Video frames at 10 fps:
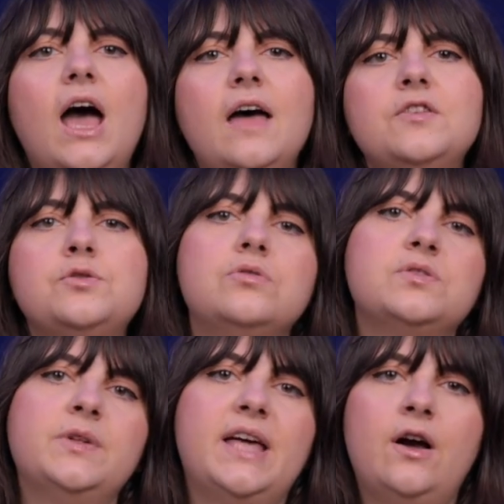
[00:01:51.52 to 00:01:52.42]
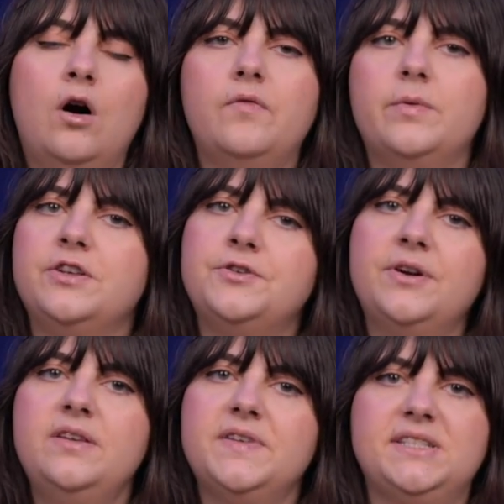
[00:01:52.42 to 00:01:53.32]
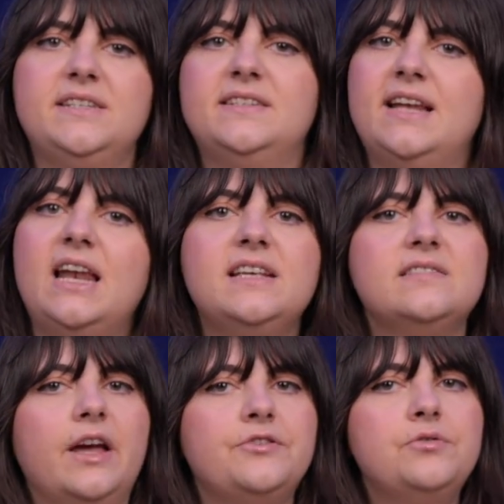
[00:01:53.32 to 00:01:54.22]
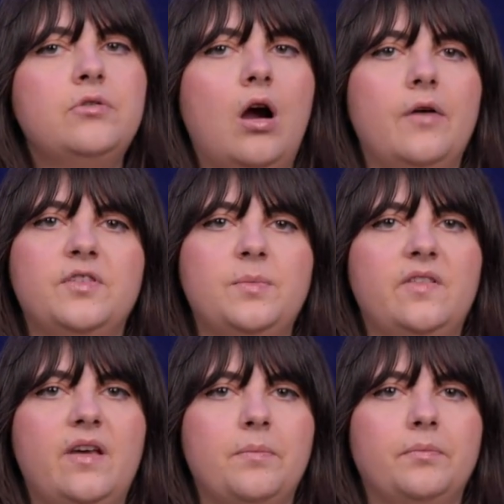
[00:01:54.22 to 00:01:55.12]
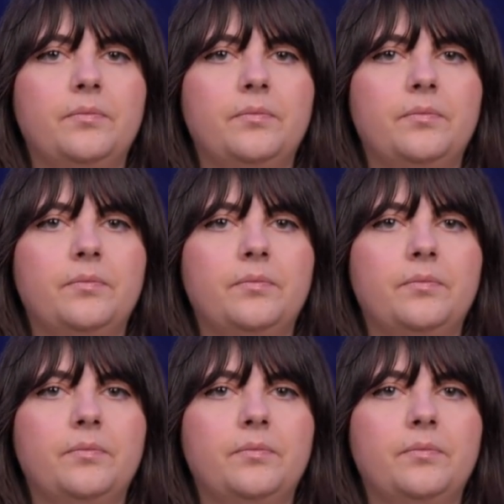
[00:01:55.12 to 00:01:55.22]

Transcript: and the talks will kick off with a joint visit to Delhi's National Crafts Museum.